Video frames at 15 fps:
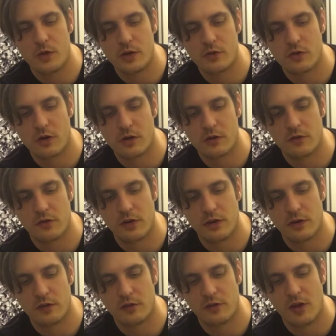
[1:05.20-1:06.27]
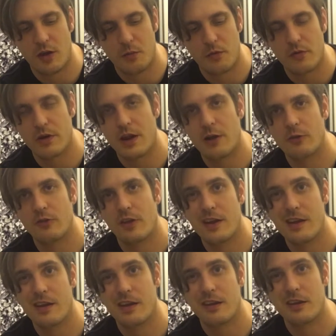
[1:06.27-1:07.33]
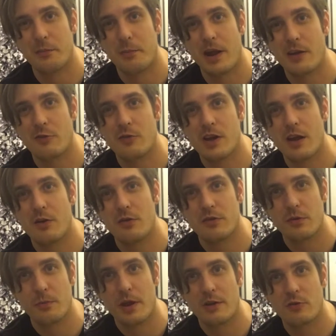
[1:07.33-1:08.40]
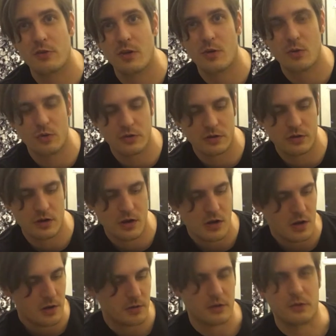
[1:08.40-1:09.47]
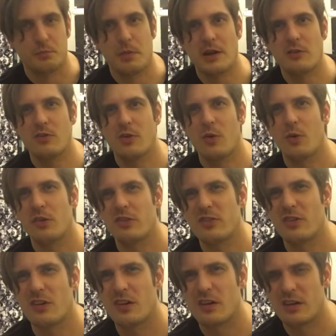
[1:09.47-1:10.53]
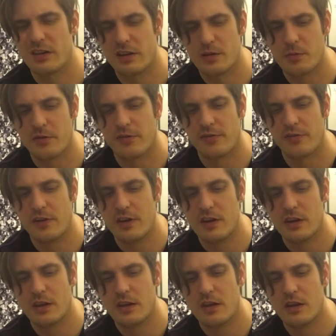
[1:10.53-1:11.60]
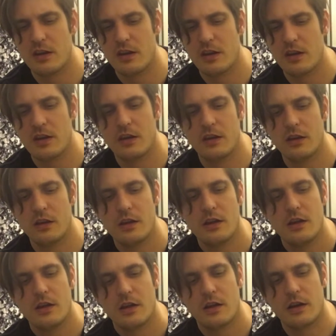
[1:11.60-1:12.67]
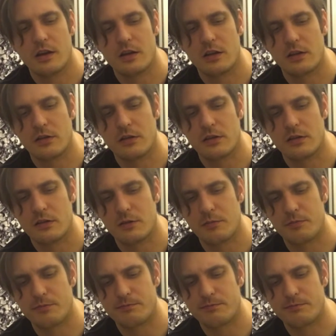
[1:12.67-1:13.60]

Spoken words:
recharging the saber without taking the battery out of the battery holder. Because battery holders are a little bit finicky. The